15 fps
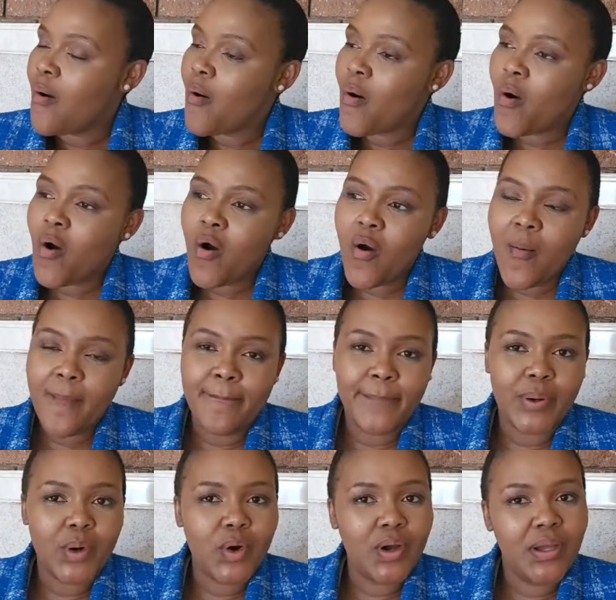oh
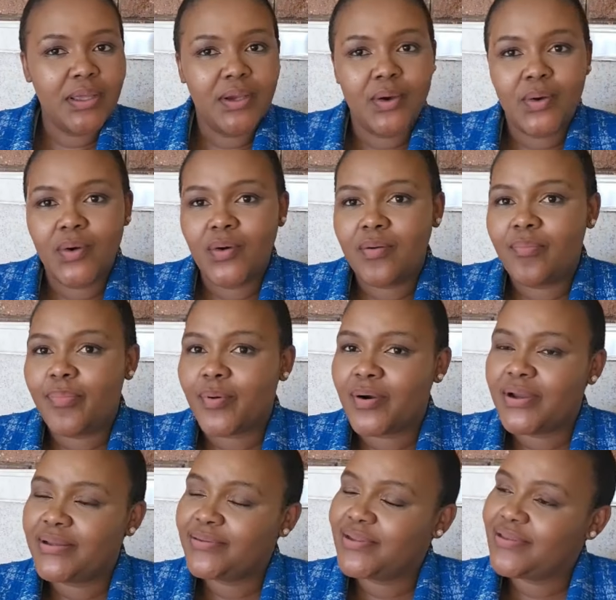boy oh
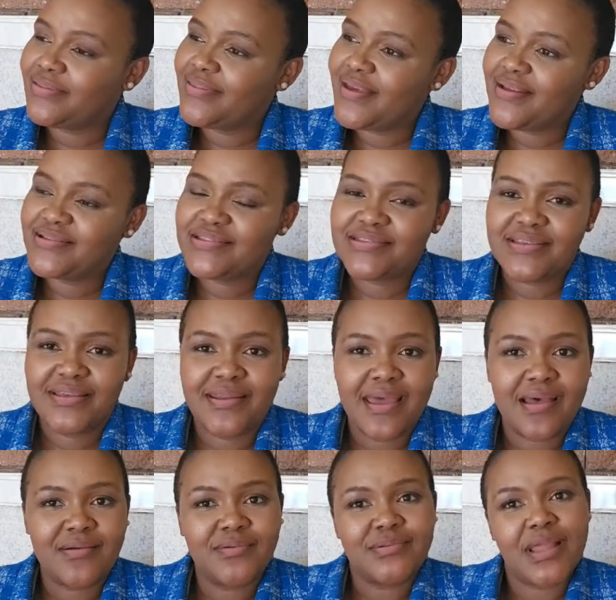boy did that set
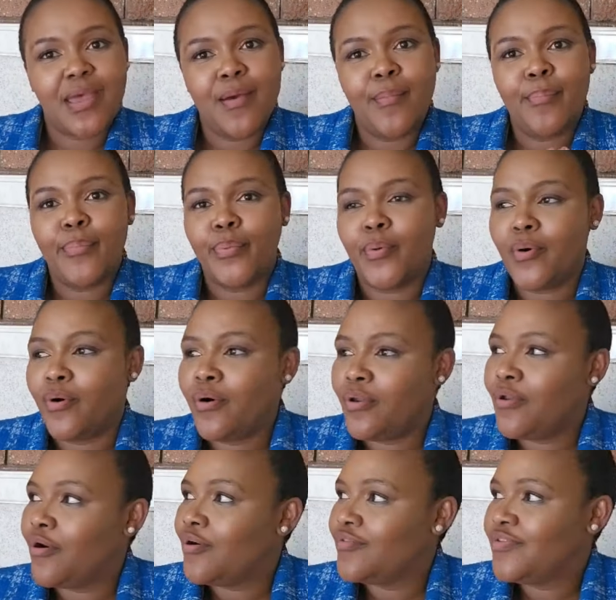out a
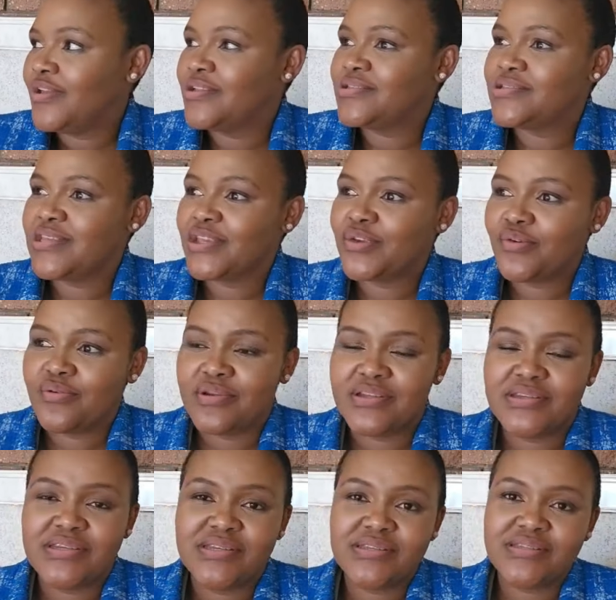ball of
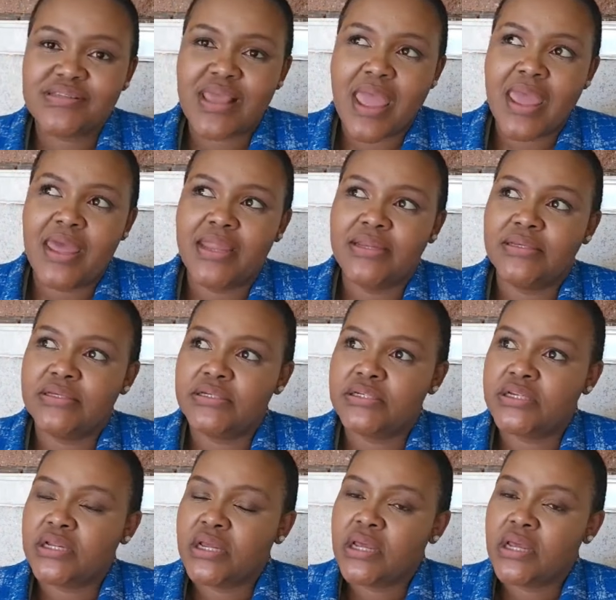insecurities and